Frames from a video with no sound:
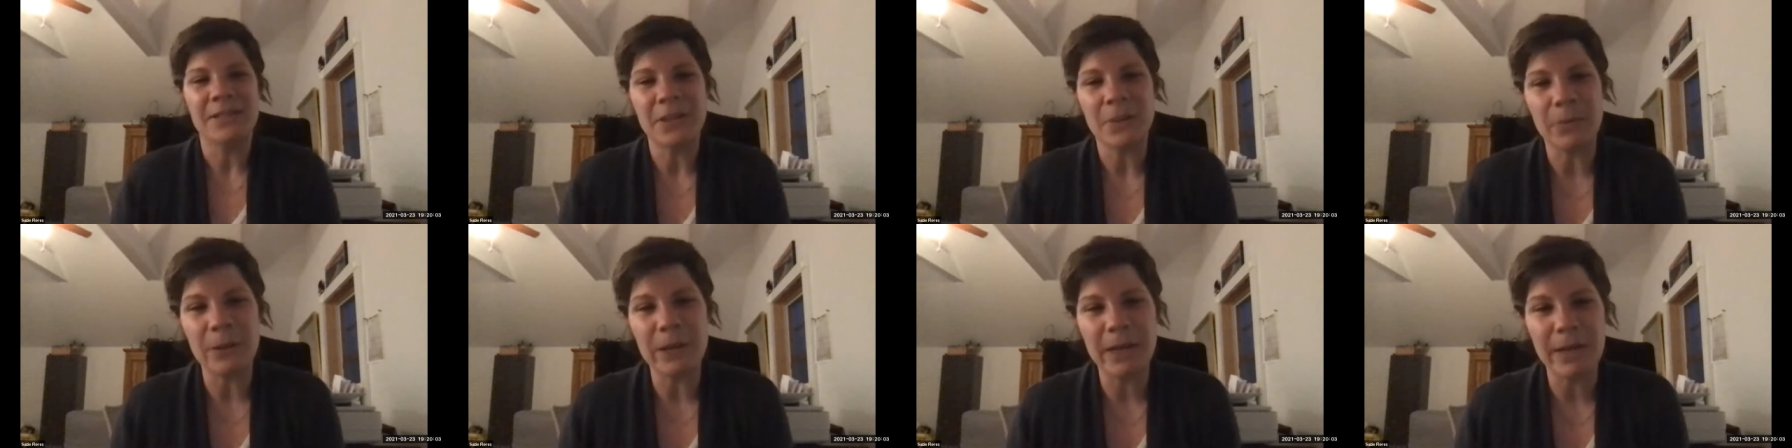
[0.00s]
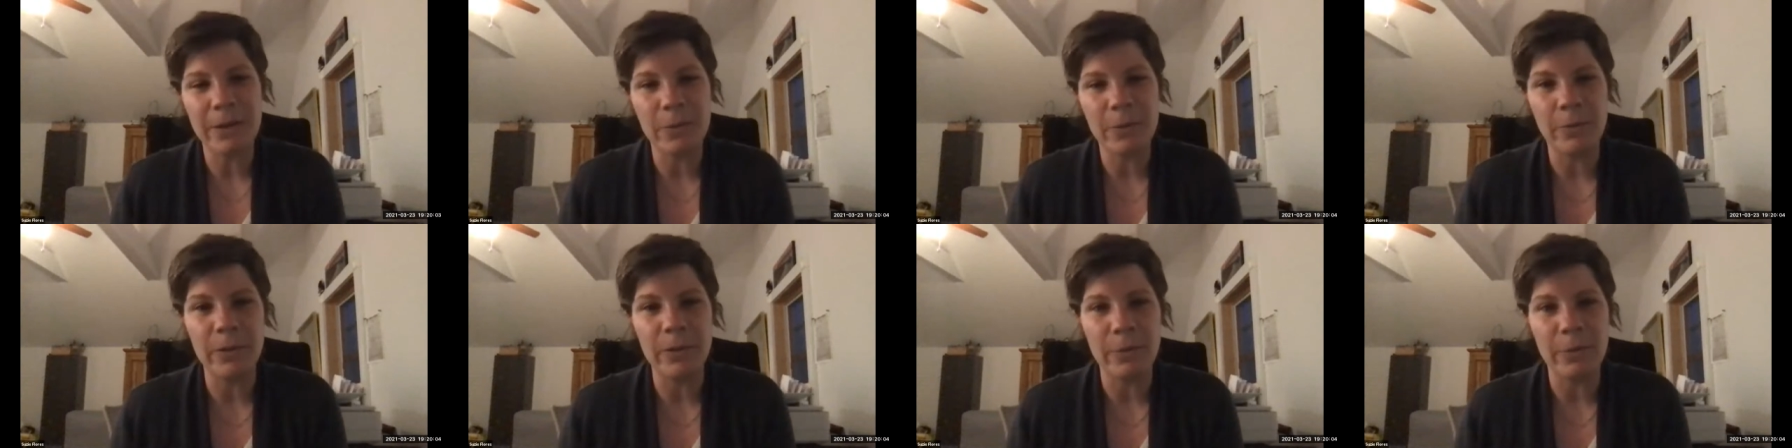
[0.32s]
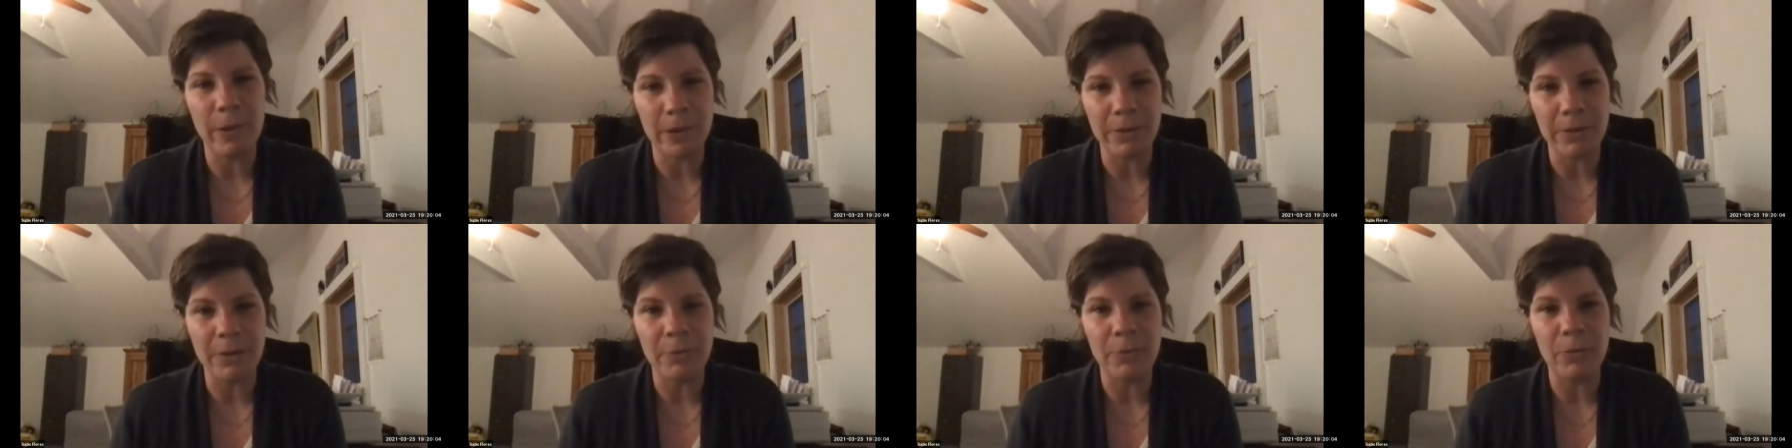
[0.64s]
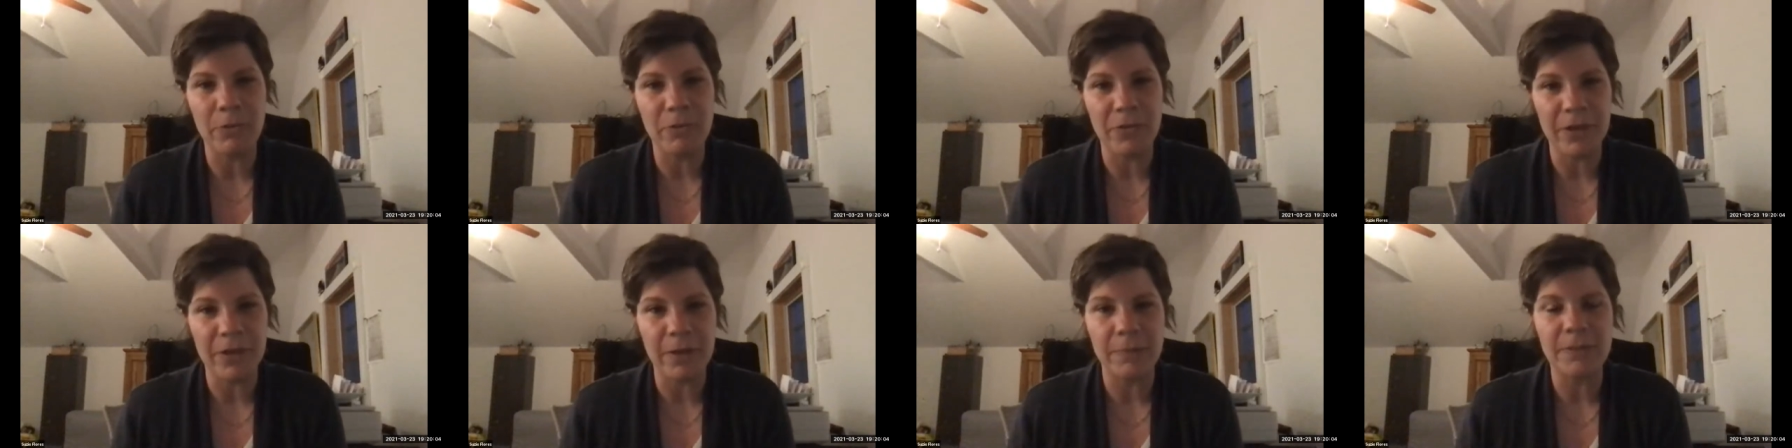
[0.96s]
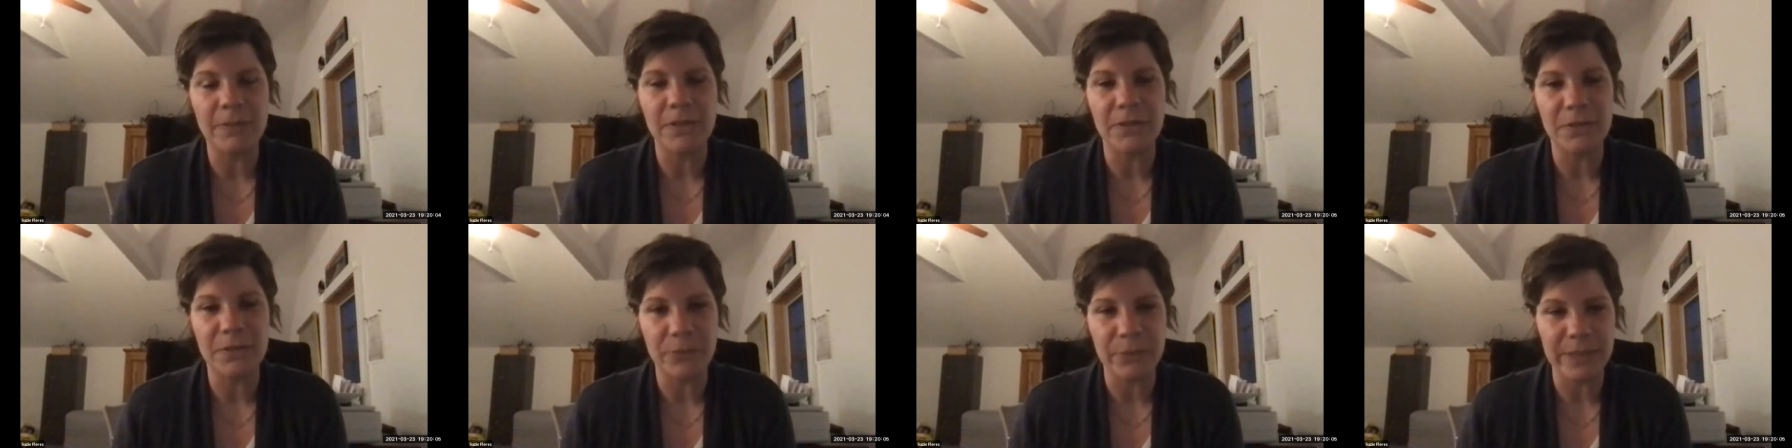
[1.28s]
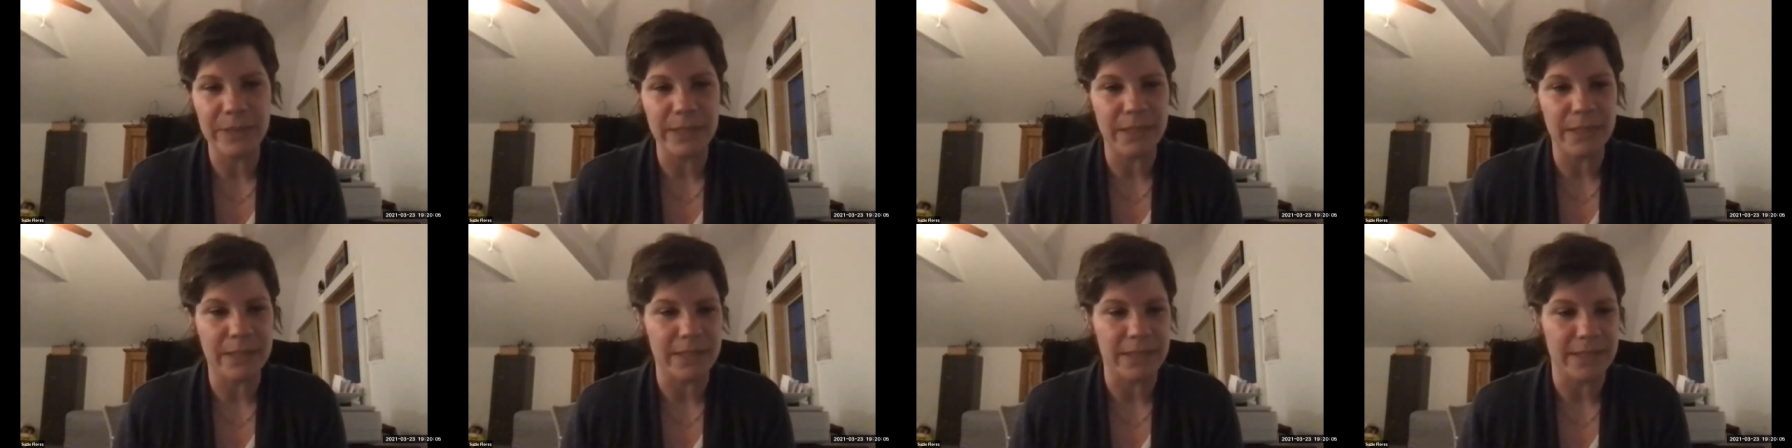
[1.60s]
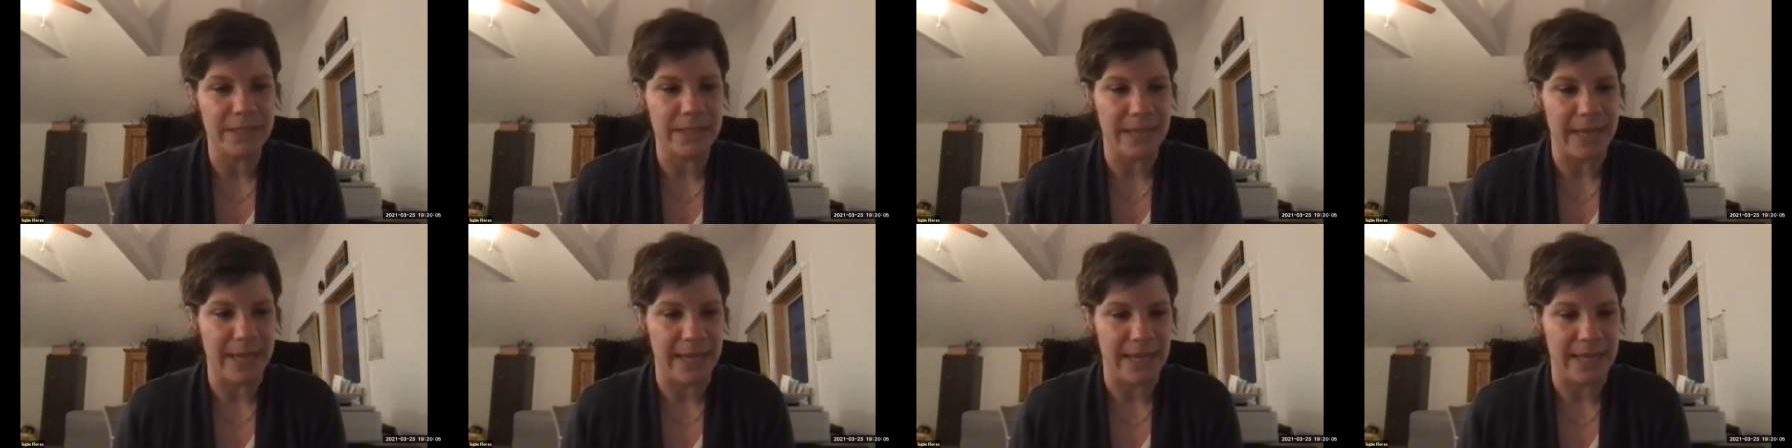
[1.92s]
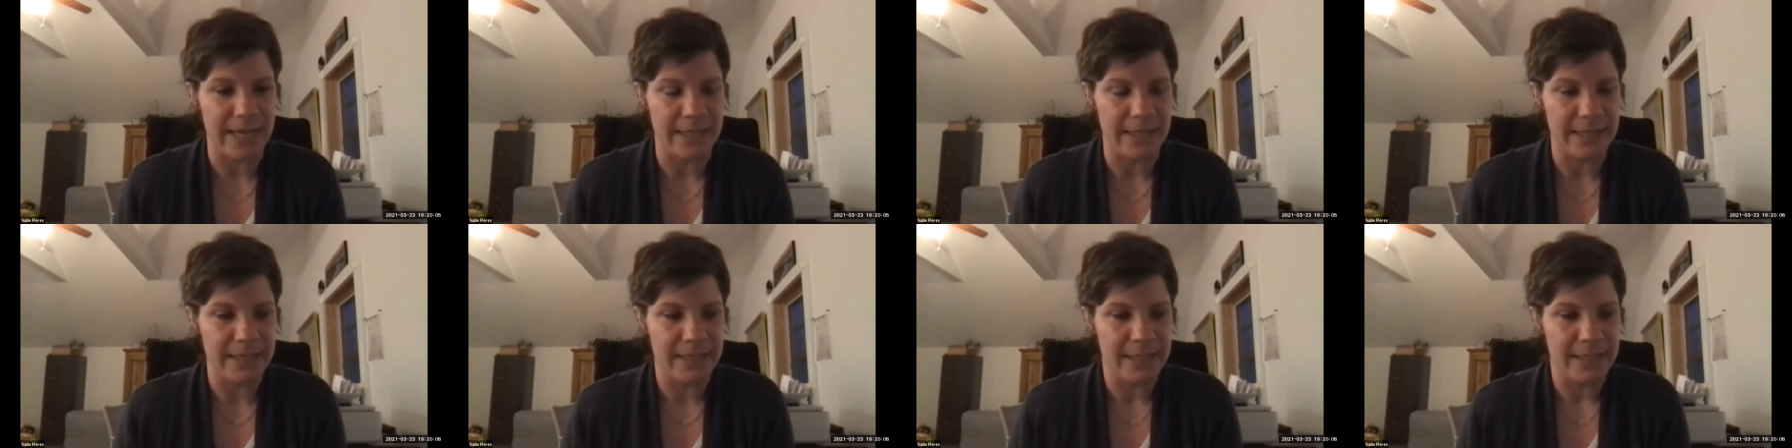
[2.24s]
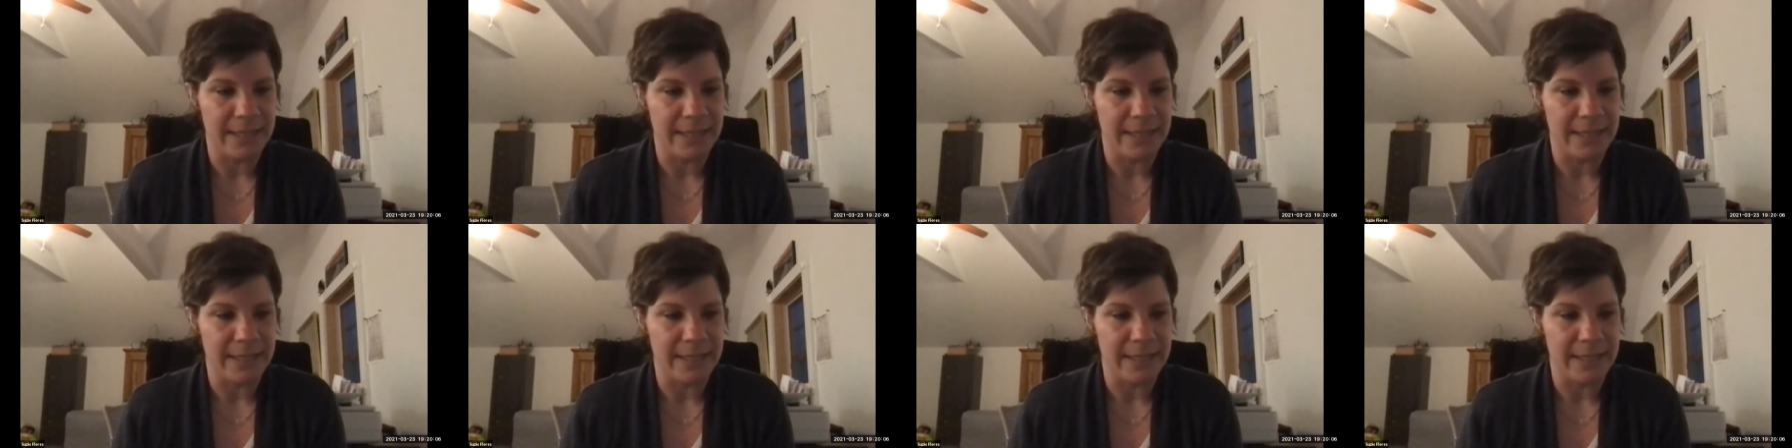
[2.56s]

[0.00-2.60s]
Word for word: So we we wound up moving up to New England, and